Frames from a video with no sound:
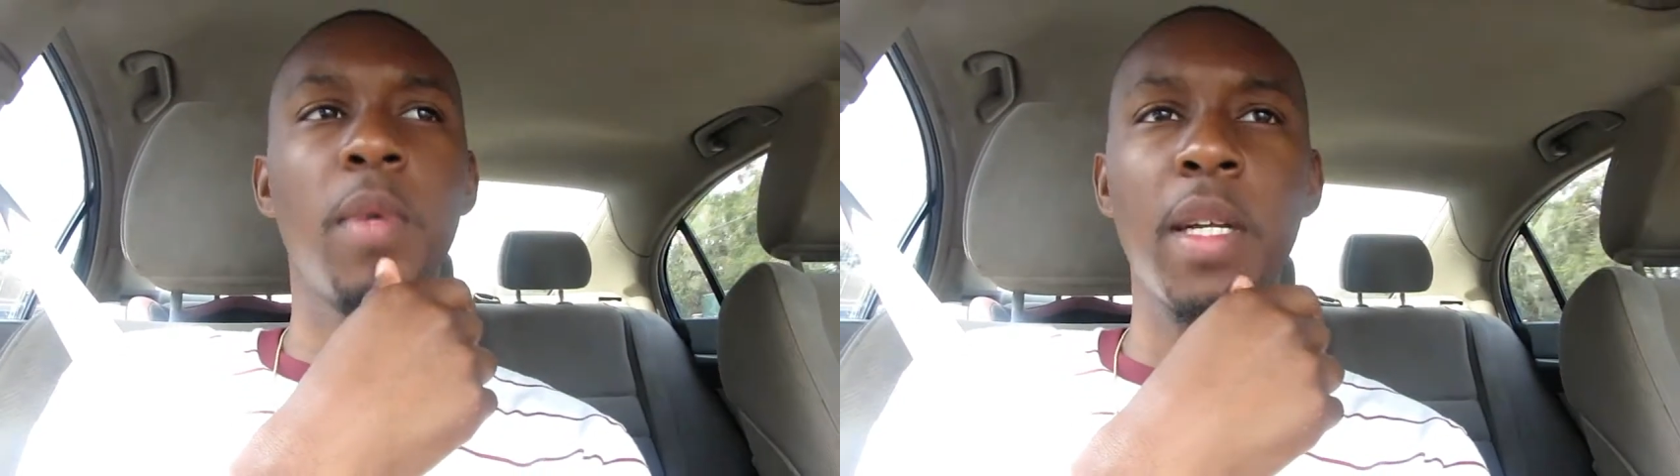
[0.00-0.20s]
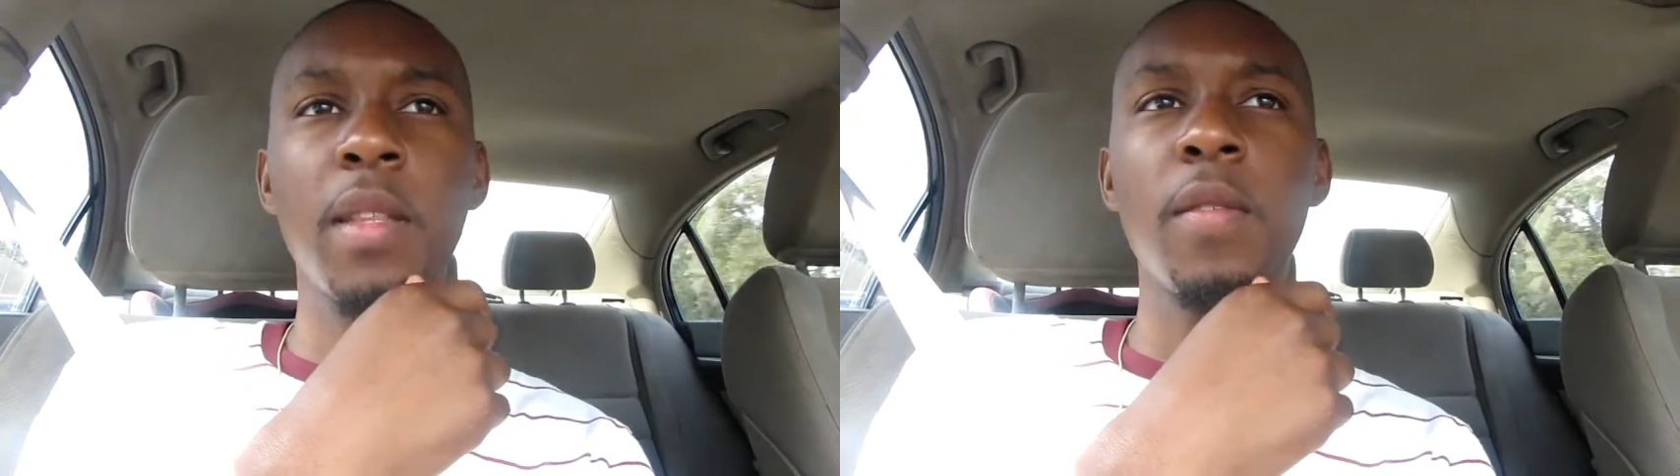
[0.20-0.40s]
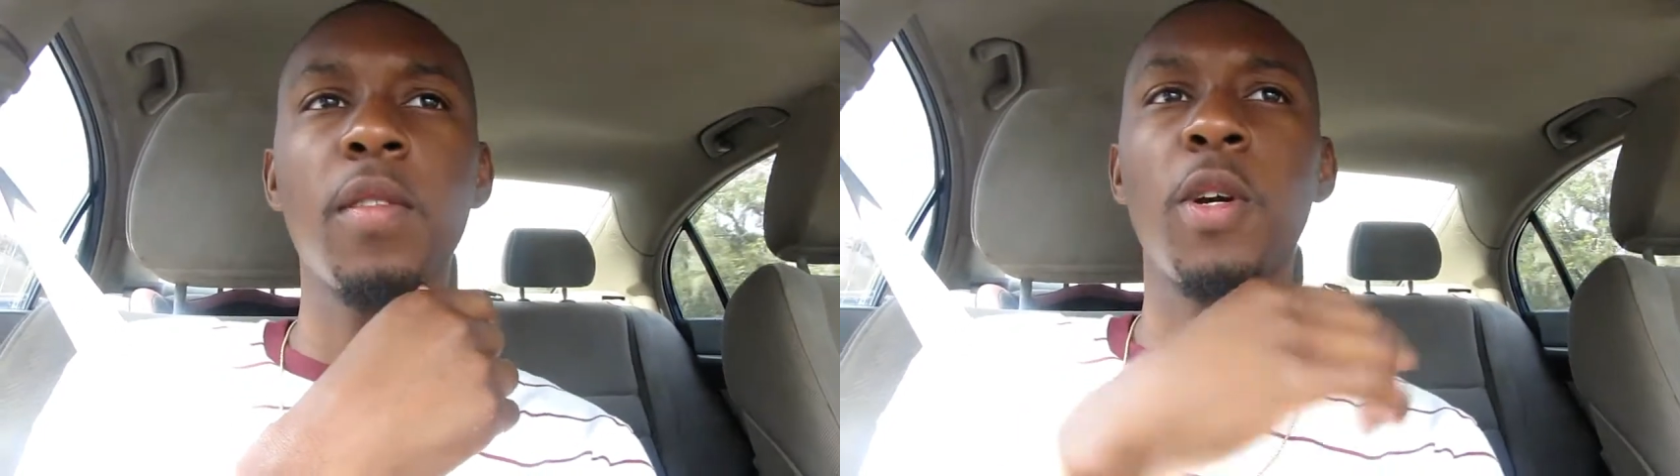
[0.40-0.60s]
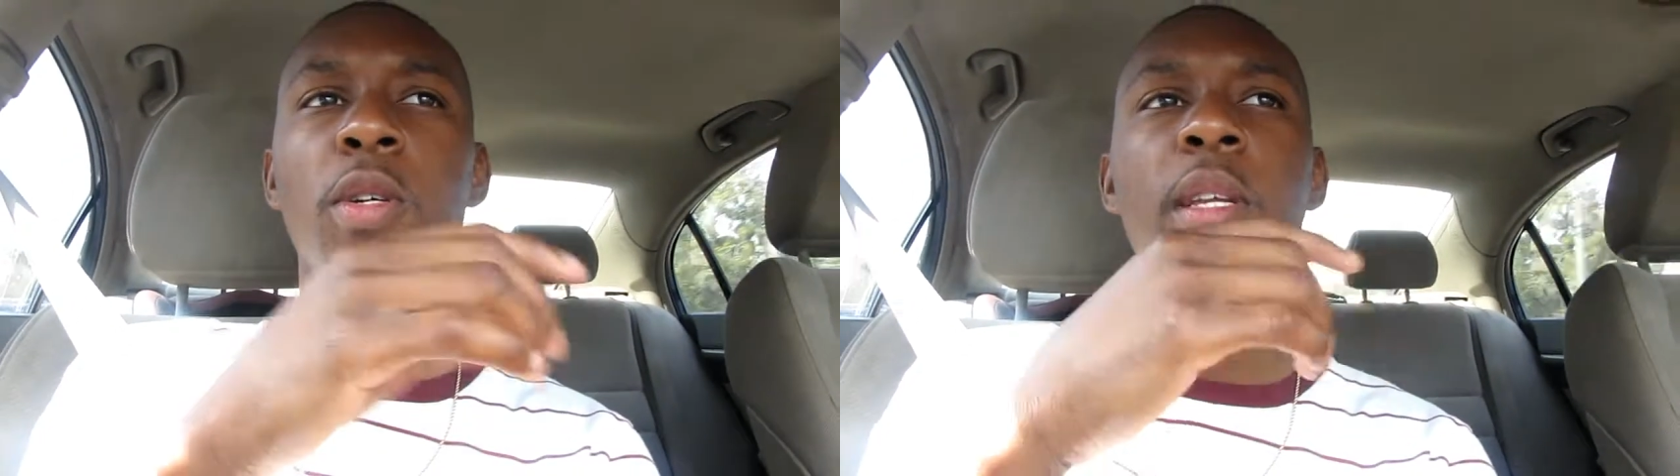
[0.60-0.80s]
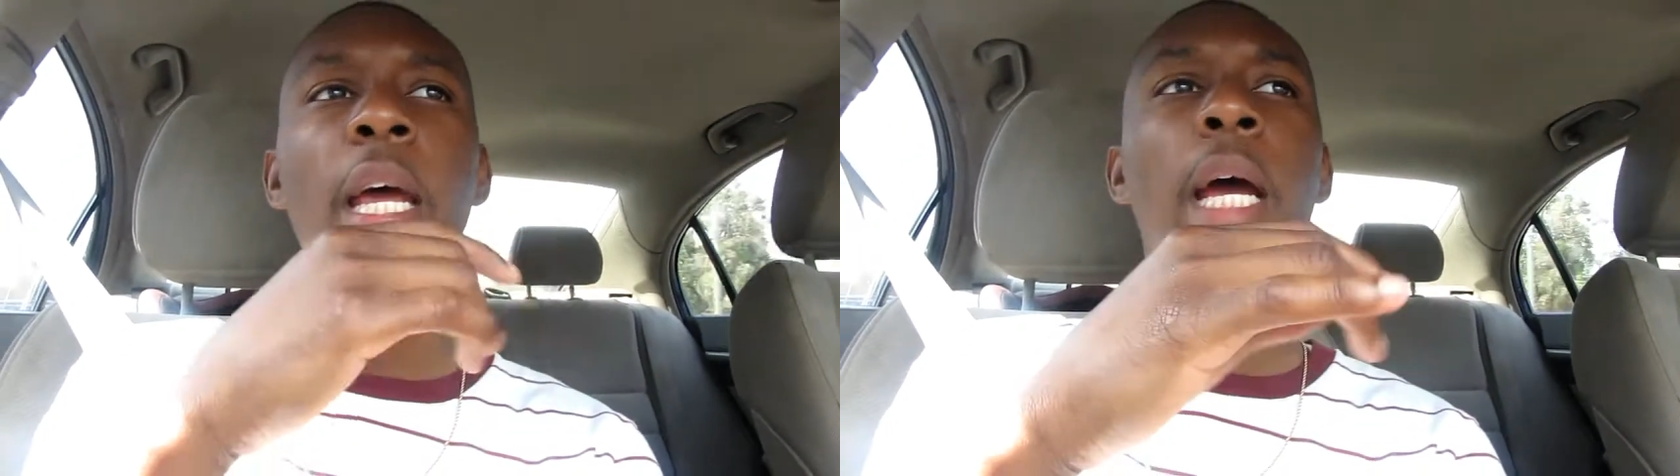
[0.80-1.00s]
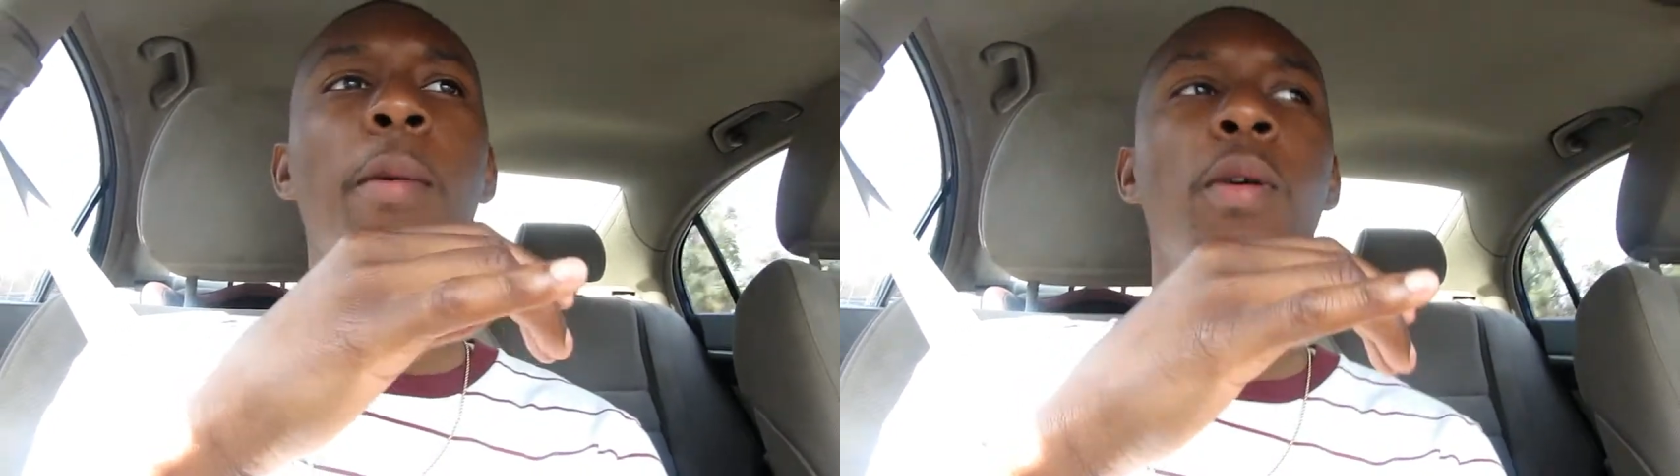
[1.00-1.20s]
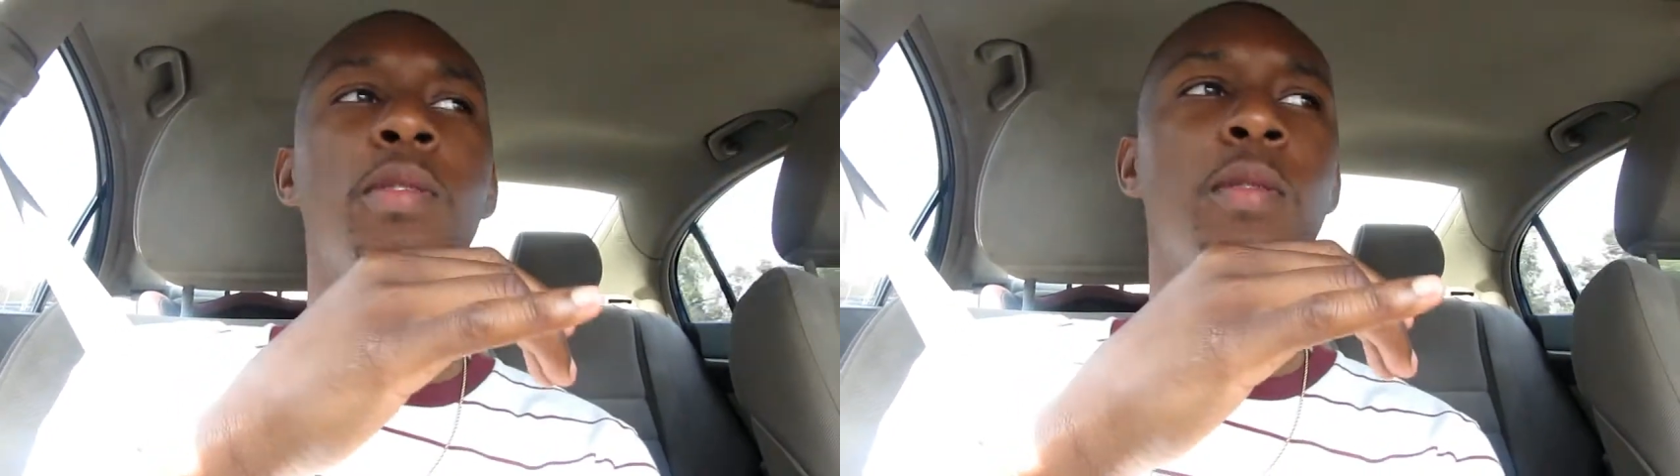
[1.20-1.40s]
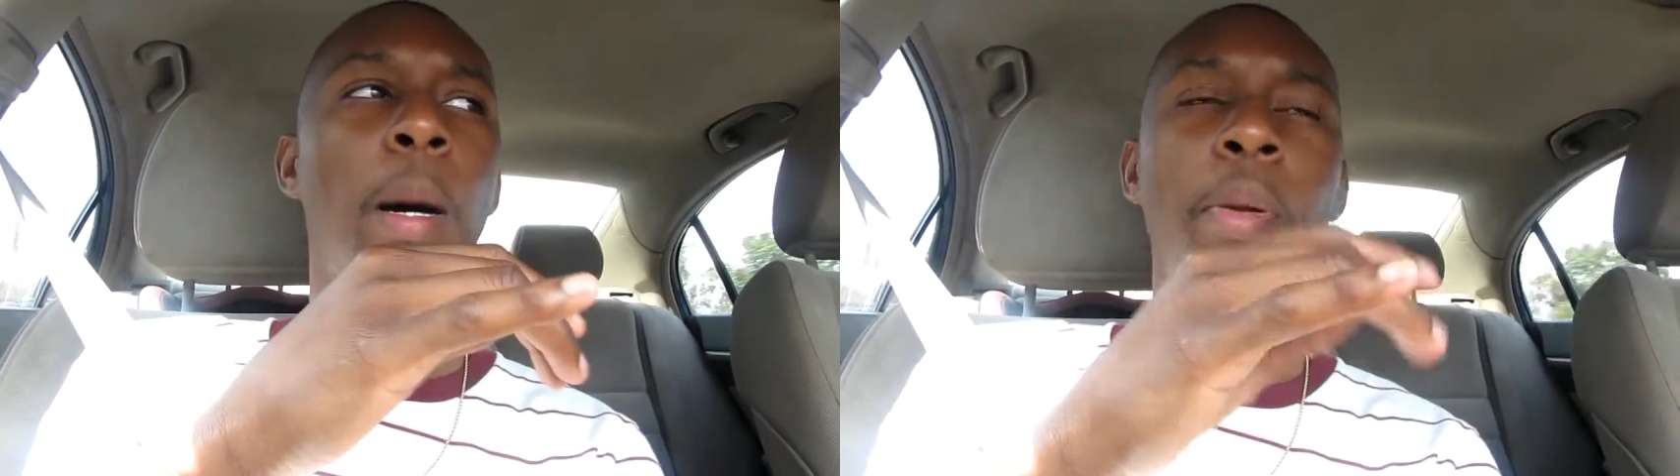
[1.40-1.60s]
it. So. But Thursday, I want I